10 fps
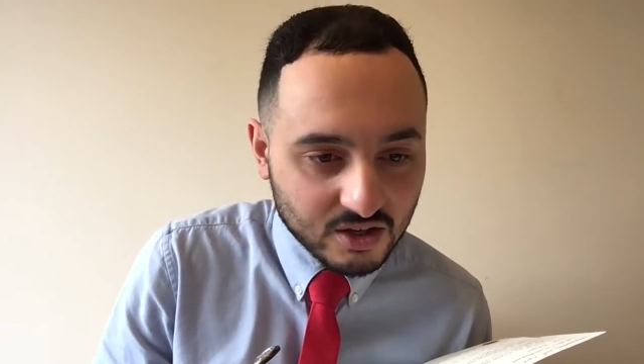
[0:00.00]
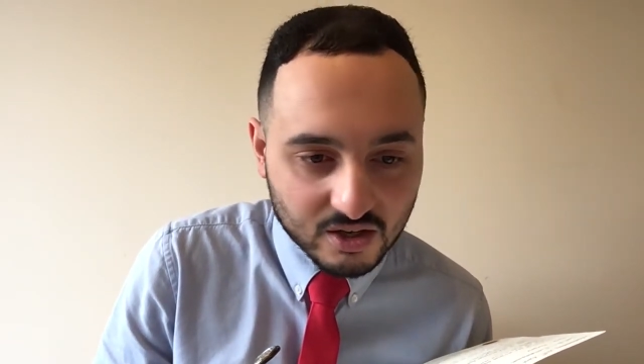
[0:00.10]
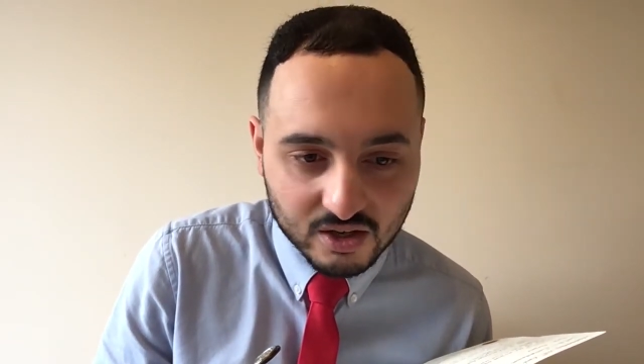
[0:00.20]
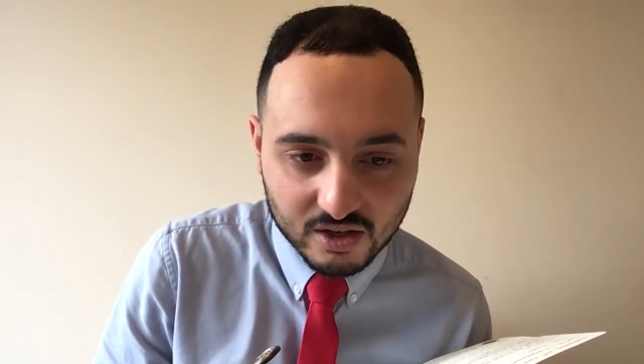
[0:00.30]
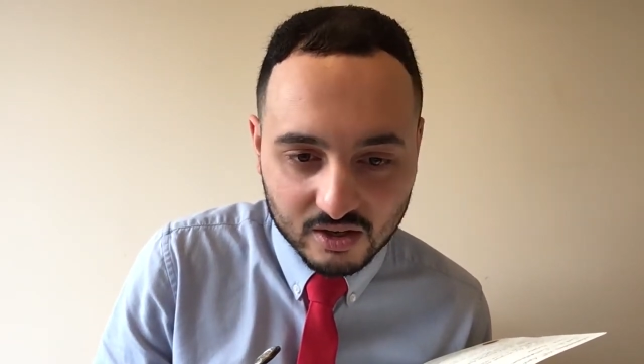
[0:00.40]
Uh,
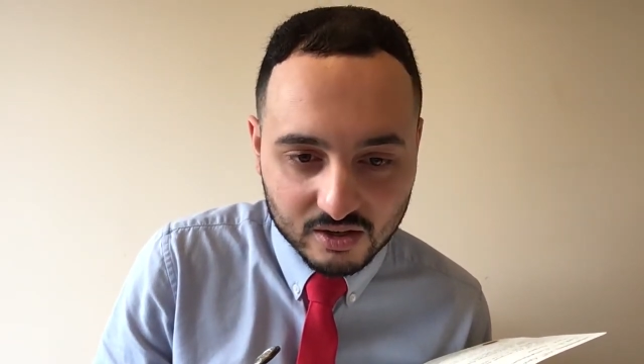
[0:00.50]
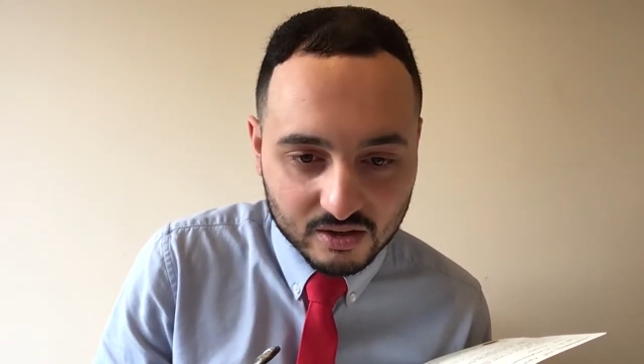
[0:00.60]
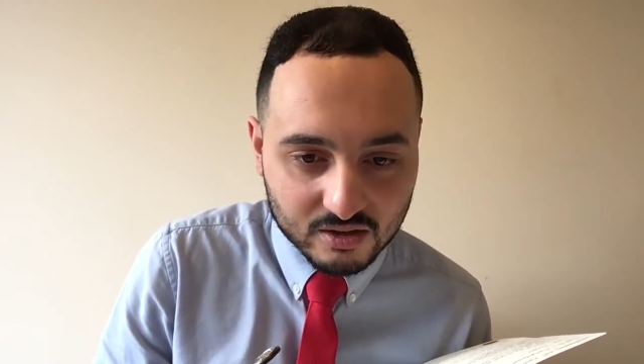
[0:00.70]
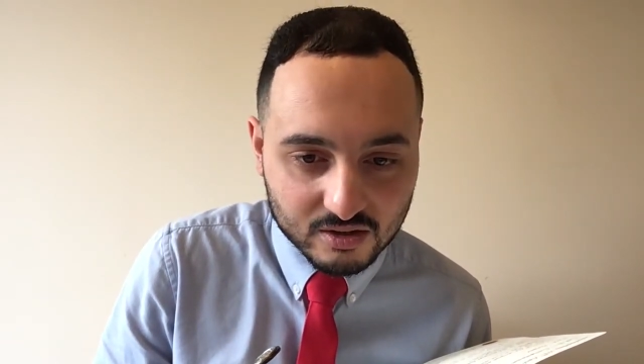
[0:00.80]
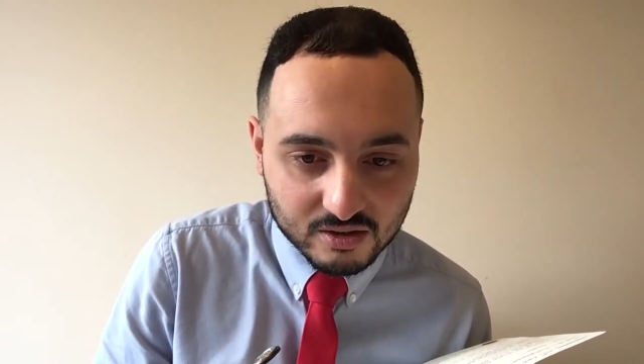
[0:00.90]

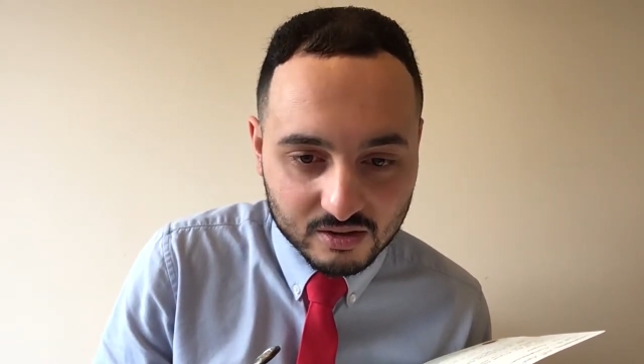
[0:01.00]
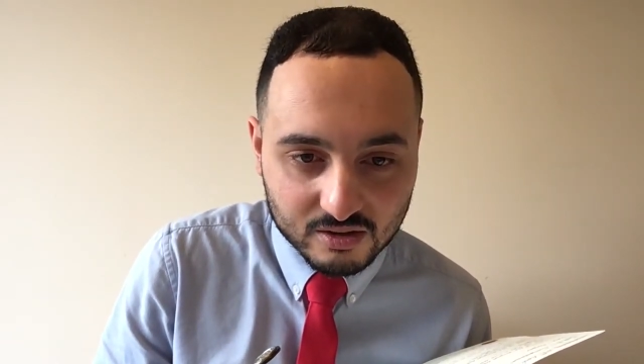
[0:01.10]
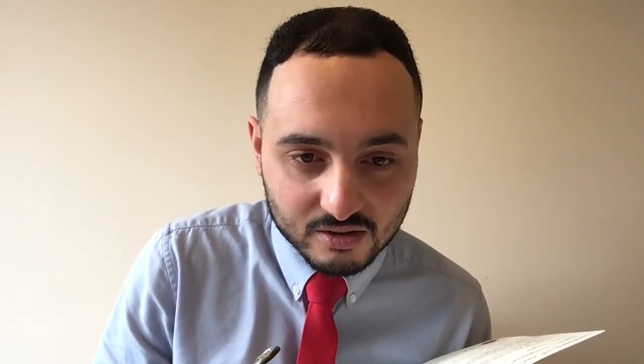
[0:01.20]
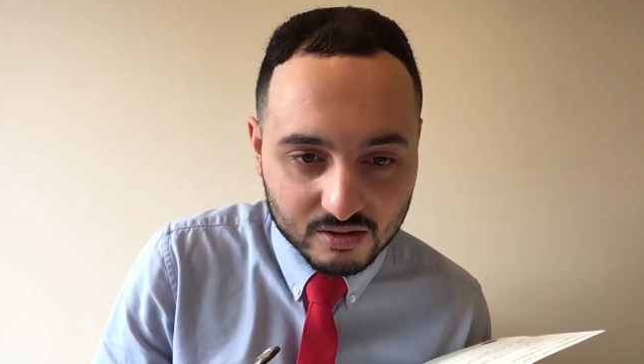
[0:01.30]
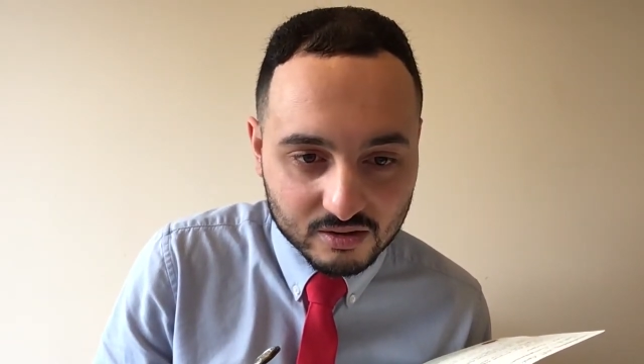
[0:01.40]

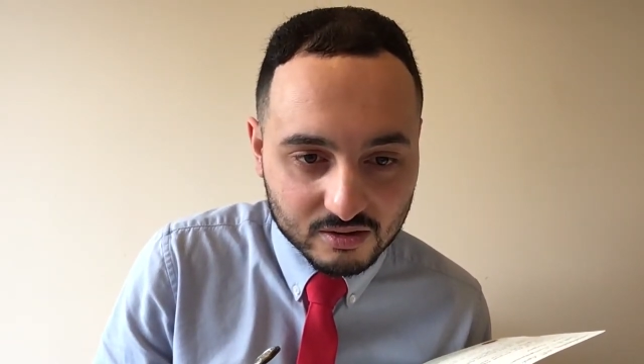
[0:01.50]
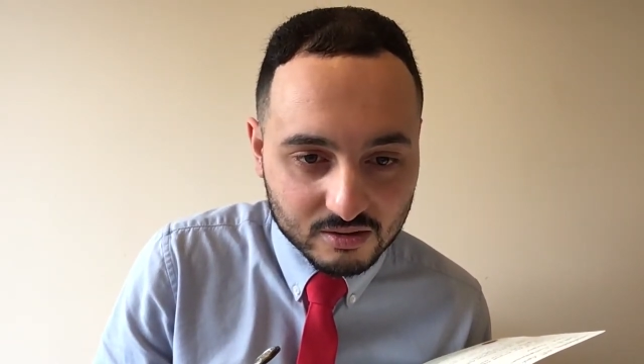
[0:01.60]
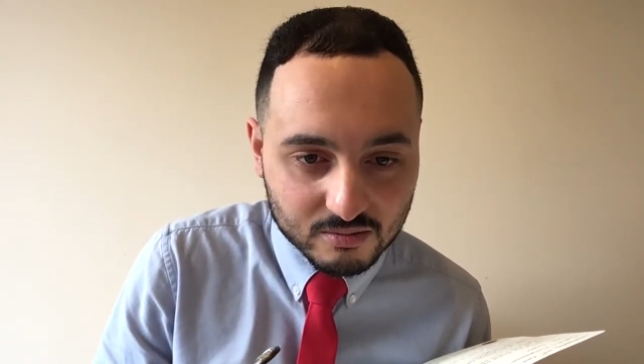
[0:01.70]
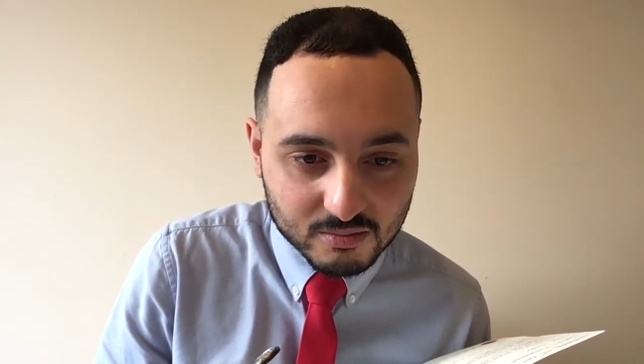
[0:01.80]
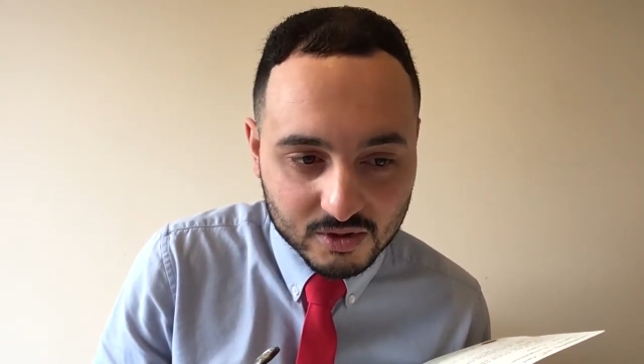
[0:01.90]

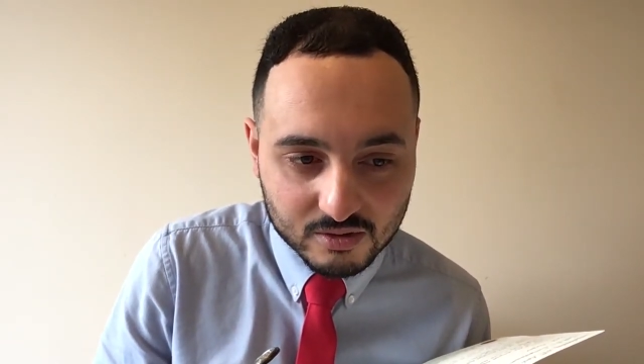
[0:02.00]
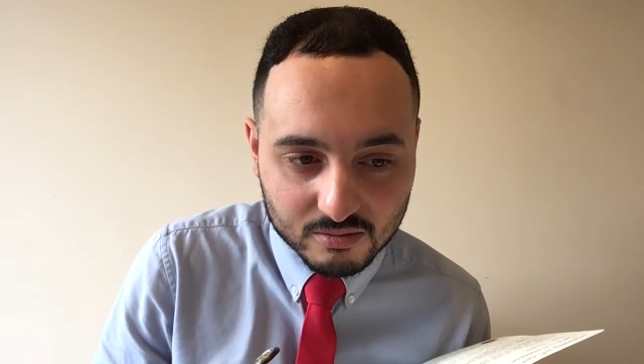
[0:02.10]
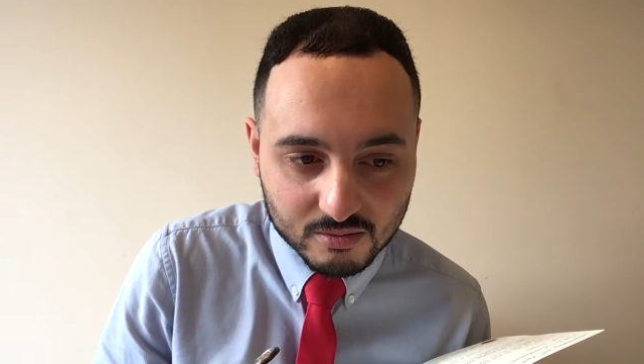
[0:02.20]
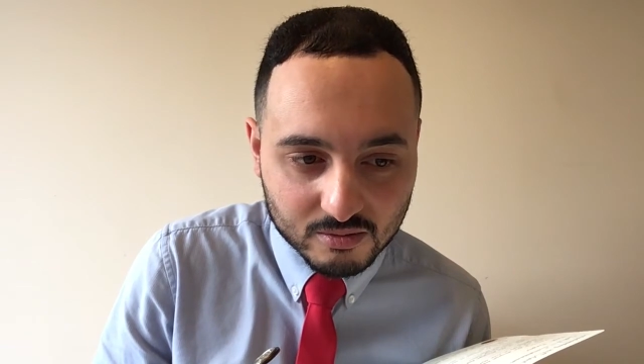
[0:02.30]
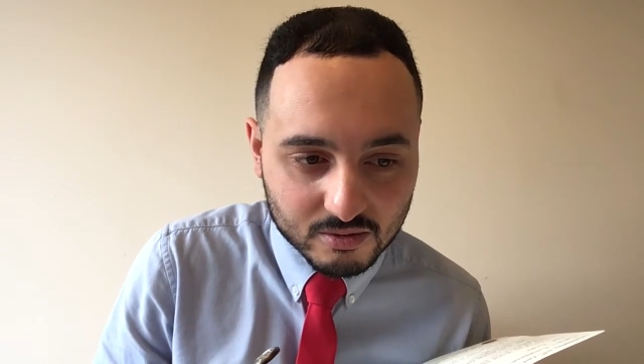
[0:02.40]
uh,
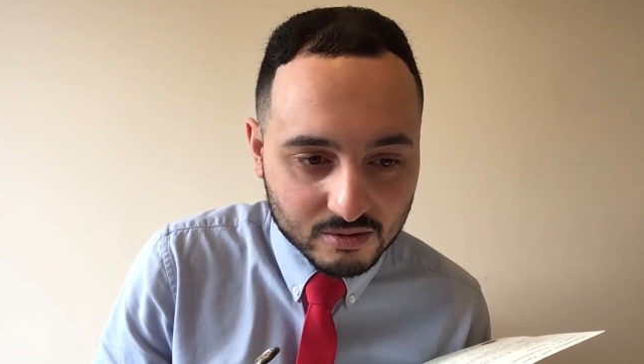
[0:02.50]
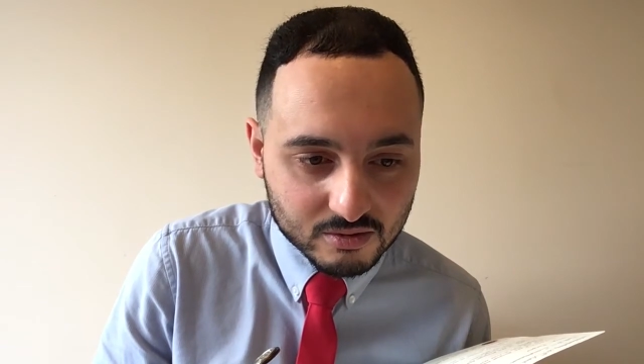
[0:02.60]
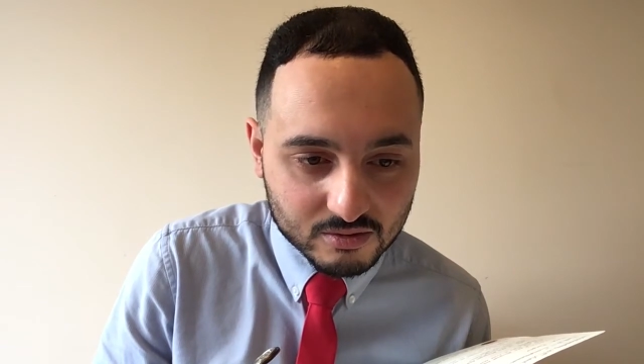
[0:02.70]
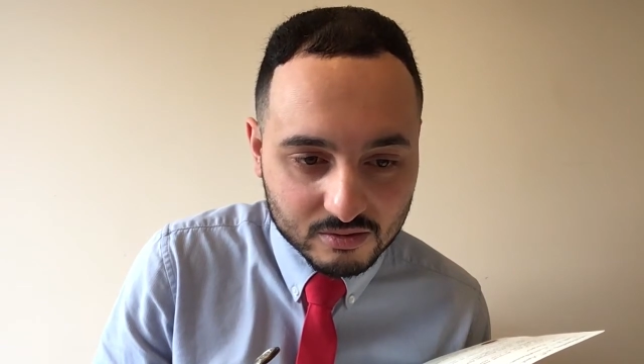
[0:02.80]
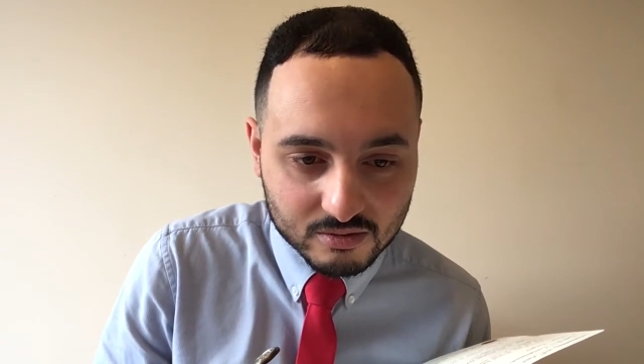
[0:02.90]
uh,
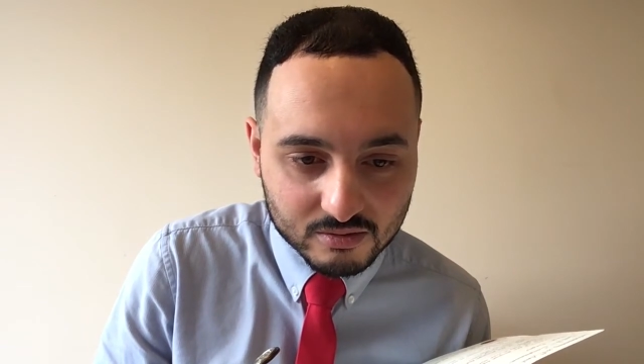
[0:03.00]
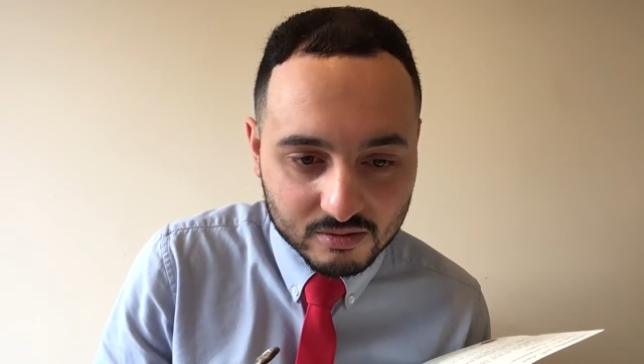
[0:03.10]
uh.